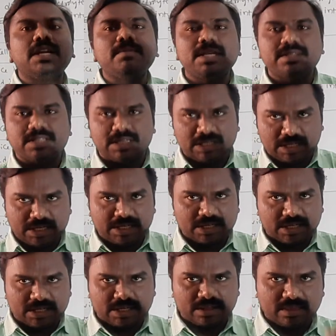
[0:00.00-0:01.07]
be
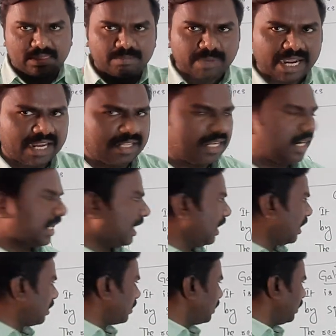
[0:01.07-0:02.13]
generated by that
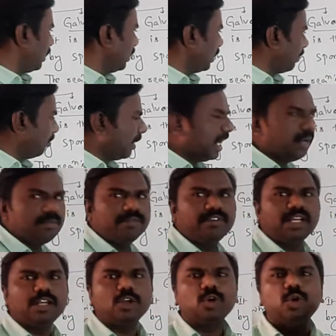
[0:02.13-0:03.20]
electricity the bulb
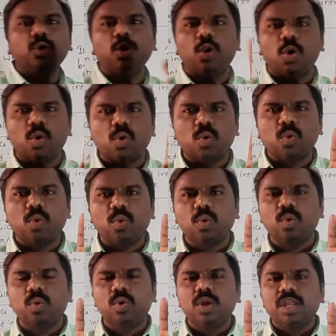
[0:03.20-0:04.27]
will glow
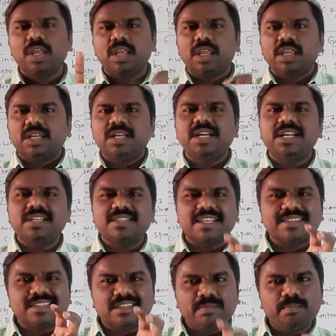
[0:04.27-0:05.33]
it is a
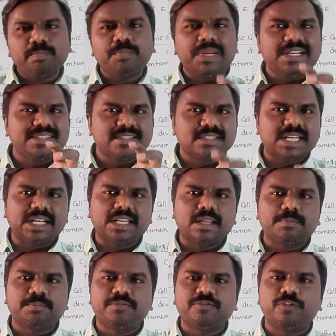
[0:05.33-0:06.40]
simple
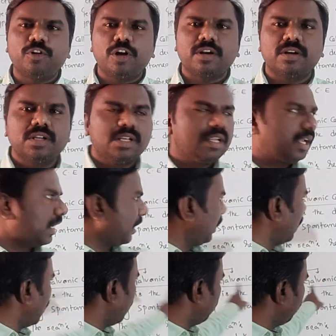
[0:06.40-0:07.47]
setup for a
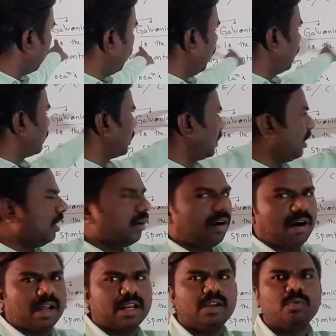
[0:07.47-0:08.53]
galvanic cell
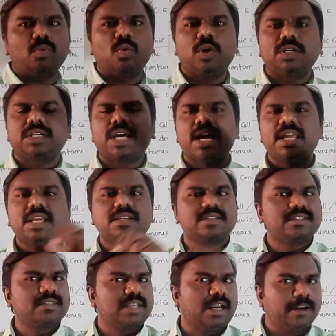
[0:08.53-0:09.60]
or a voltaic
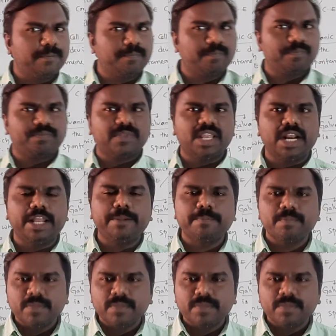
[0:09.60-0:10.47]
cell. it?